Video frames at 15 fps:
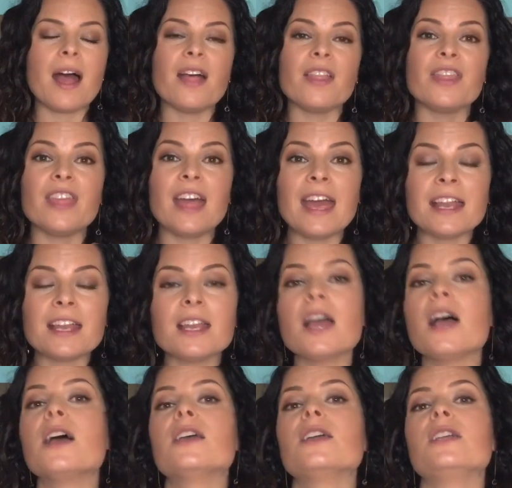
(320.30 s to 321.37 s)
then
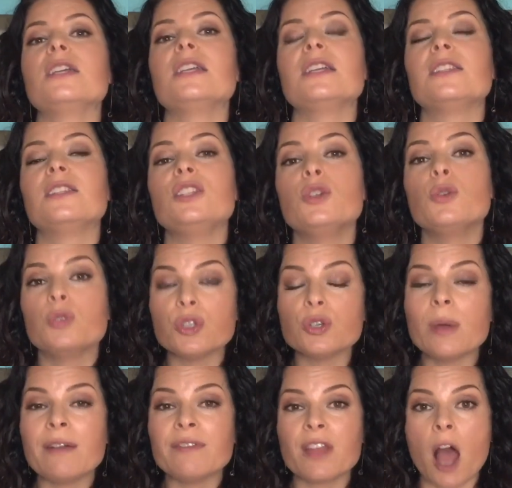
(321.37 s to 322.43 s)
you do
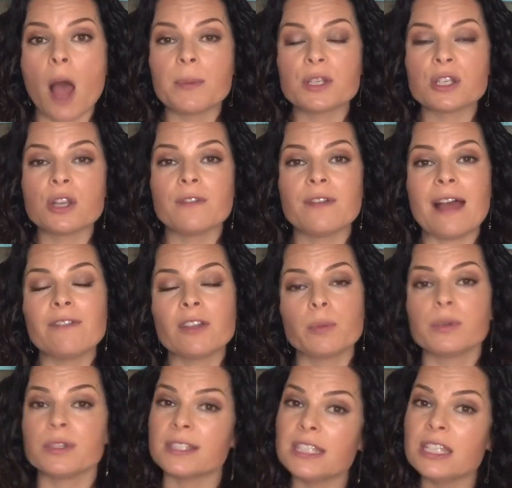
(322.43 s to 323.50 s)
have the option of having a
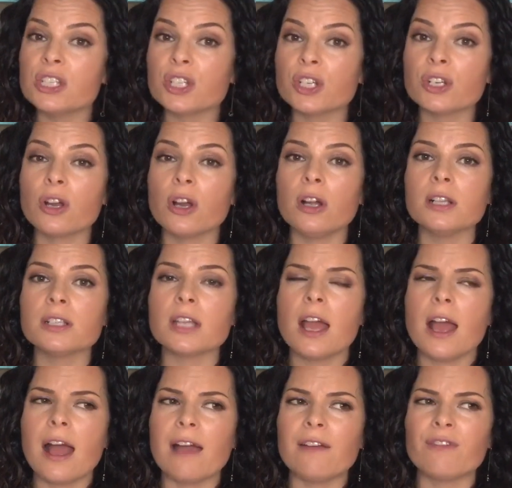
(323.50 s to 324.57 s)
procedure called
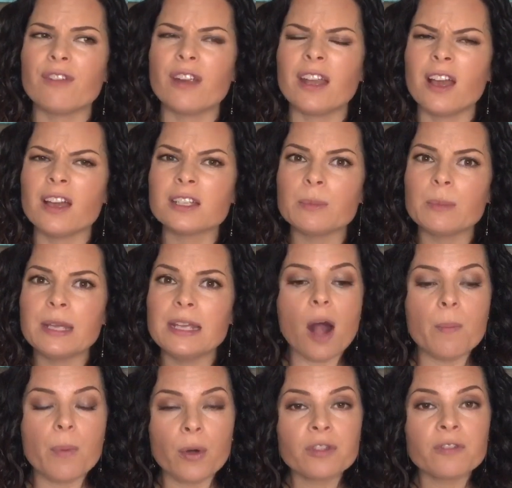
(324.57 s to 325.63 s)
a frenotomy.
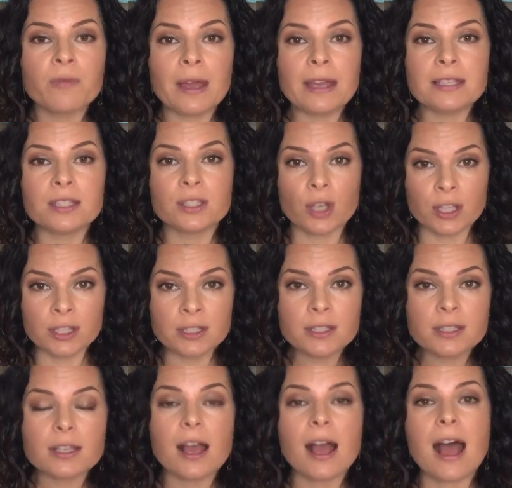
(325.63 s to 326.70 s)
Both of my
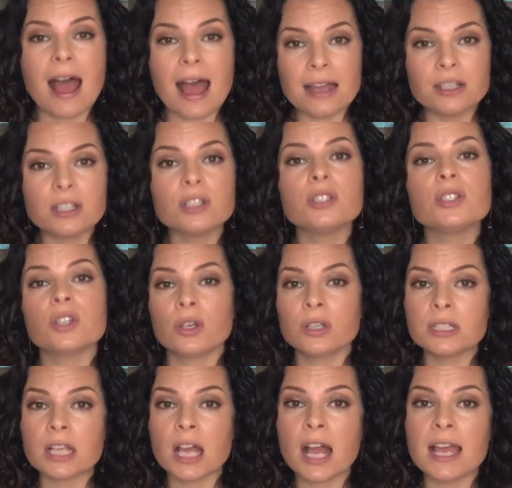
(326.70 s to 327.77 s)
sons had
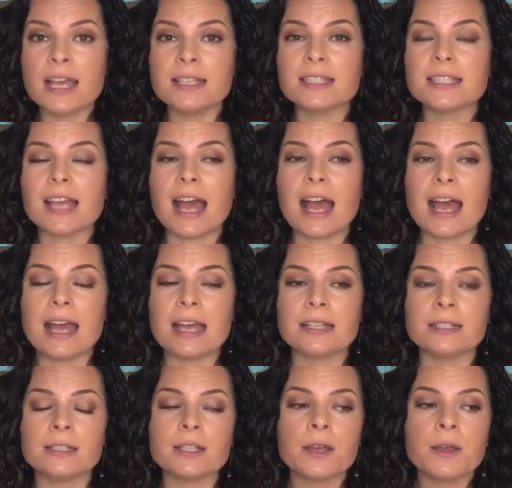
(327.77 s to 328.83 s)
tongue ties,
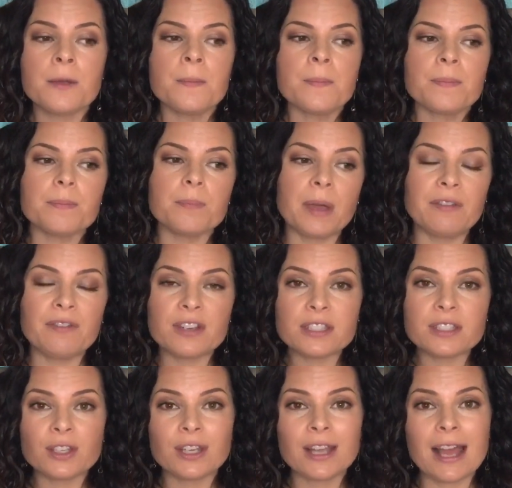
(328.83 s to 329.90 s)
and my
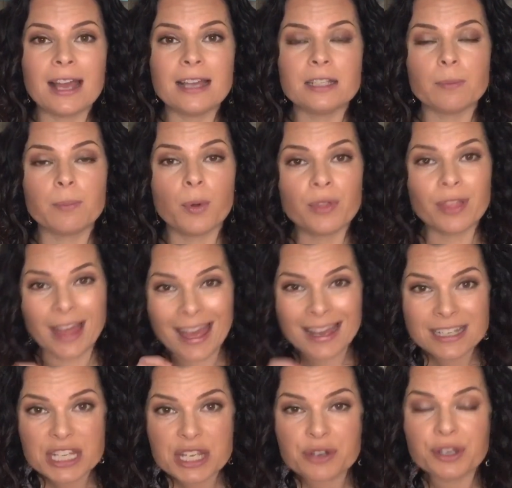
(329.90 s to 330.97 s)
first son had both
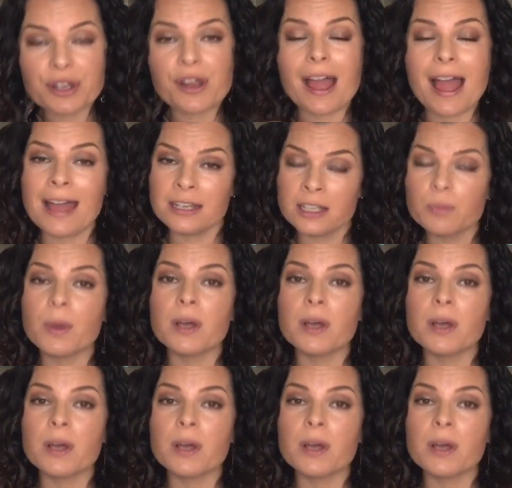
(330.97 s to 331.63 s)
anterior and